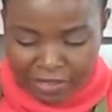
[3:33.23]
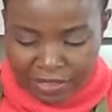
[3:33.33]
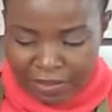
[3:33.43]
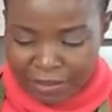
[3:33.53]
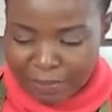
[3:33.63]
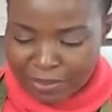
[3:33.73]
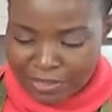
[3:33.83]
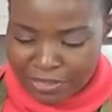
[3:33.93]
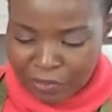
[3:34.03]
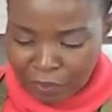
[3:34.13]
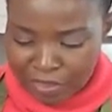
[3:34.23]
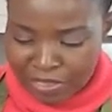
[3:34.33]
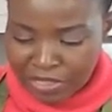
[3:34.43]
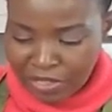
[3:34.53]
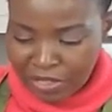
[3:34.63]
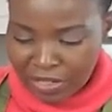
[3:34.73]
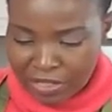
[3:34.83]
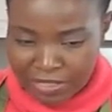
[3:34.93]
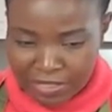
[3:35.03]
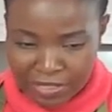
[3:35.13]
I'm going to put this to one
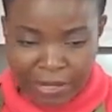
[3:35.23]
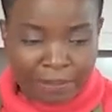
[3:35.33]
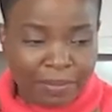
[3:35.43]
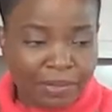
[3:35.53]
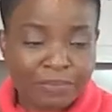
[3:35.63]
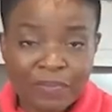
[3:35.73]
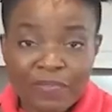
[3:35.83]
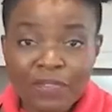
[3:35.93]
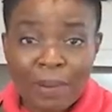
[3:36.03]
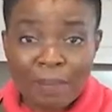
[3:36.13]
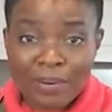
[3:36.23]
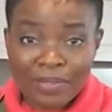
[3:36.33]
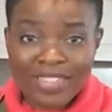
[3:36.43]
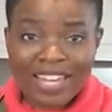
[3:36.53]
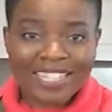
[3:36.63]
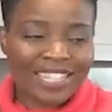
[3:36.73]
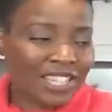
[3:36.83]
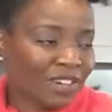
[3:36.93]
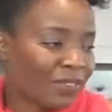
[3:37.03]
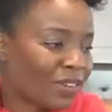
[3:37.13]
side because before I put that in
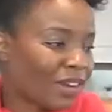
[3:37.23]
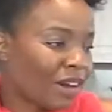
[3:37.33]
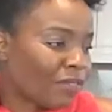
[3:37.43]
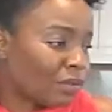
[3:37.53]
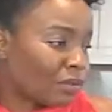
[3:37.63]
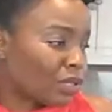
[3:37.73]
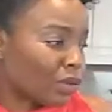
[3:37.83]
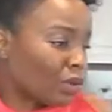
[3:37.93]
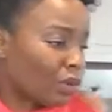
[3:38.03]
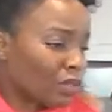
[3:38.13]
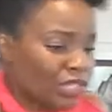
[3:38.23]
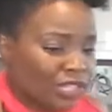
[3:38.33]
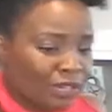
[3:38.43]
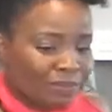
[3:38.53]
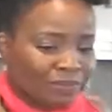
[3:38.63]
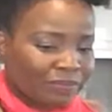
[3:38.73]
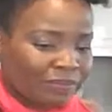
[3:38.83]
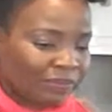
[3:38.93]
the oven, I've also got some